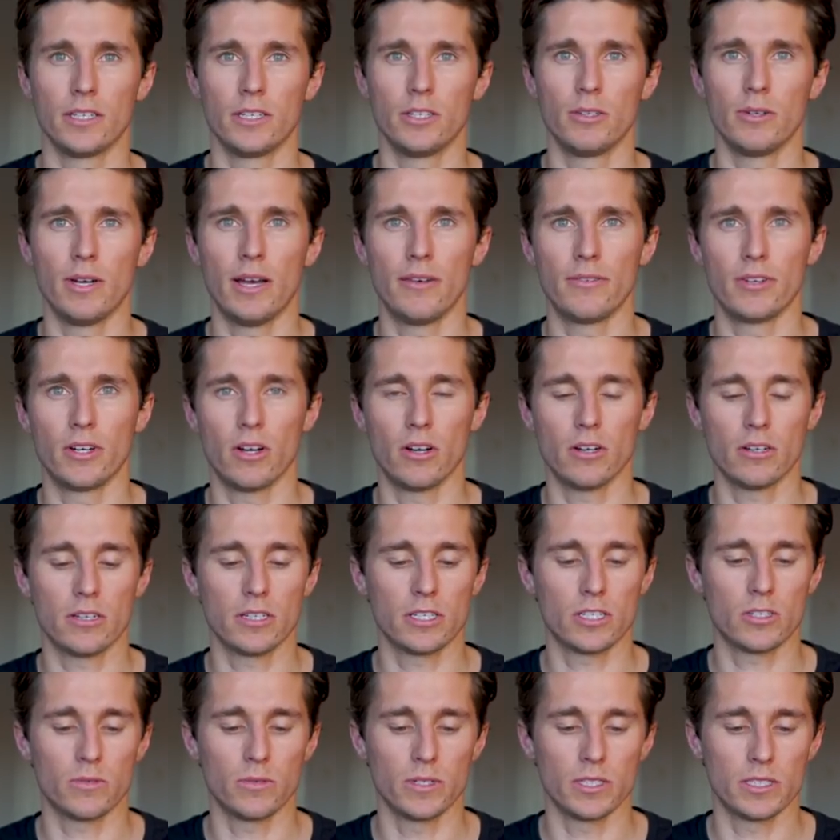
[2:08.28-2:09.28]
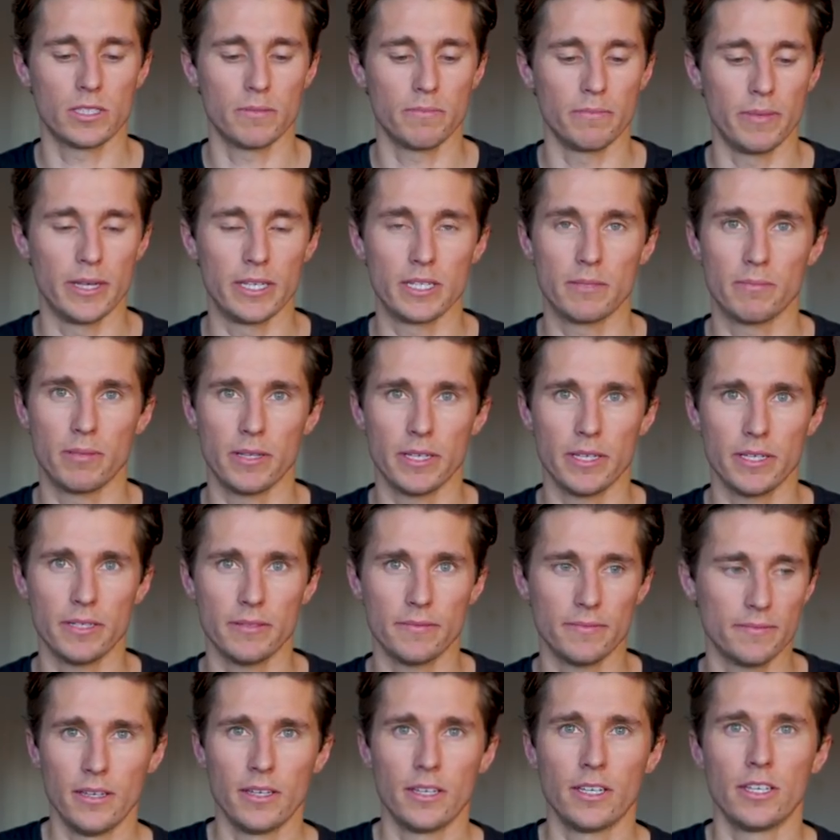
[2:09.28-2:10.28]
You have an Arca Swiss base plate.
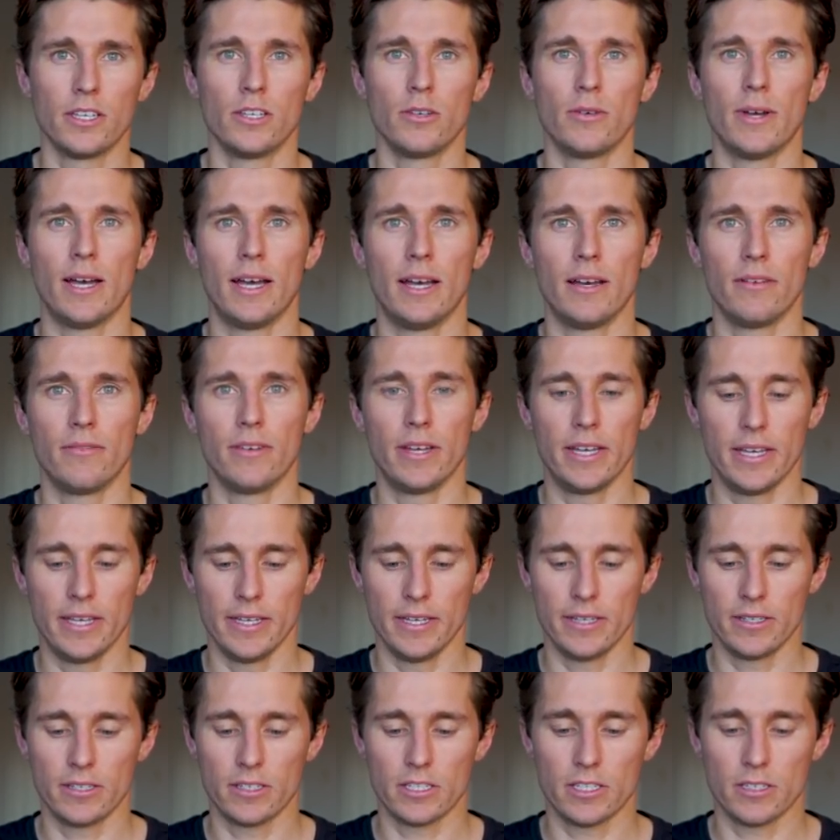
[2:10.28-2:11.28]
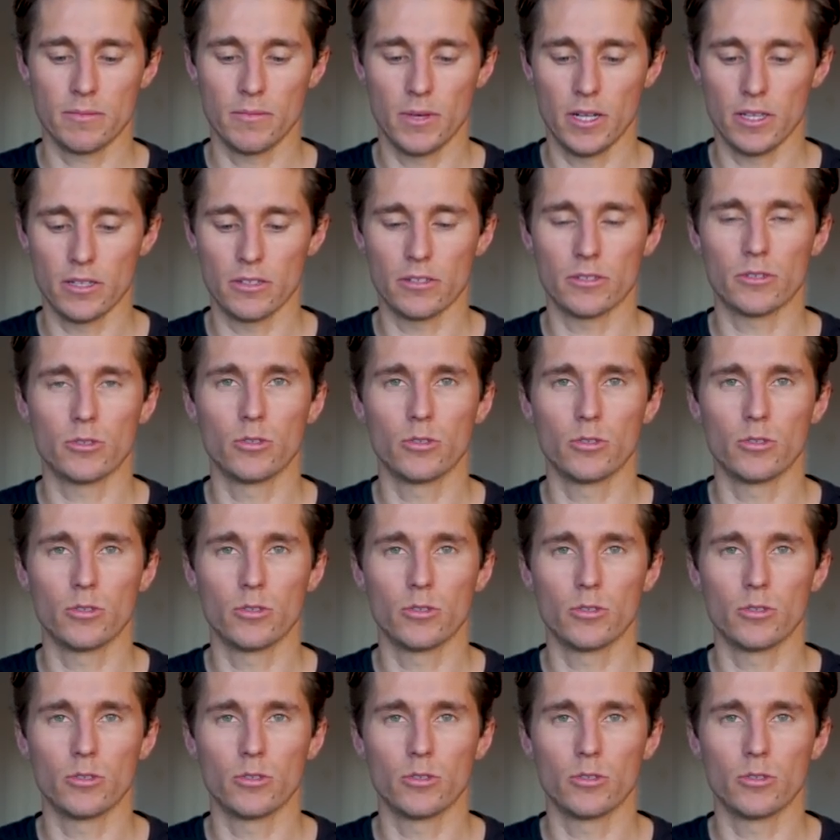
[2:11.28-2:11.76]
You have a small little